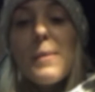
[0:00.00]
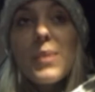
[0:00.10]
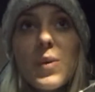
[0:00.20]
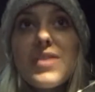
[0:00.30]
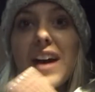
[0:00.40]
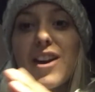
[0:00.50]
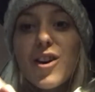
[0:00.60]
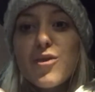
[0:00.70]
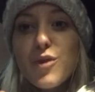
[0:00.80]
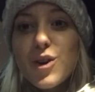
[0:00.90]
but we've had
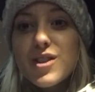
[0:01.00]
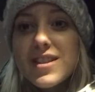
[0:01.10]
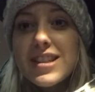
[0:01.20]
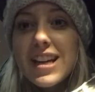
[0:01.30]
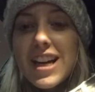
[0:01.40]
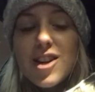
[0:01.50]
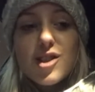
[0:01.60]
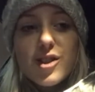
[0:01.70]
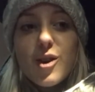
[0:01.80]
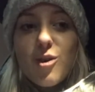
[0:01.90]
our first
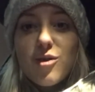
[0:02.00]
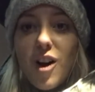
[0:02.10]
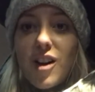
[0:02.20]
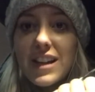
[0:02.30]
snowfall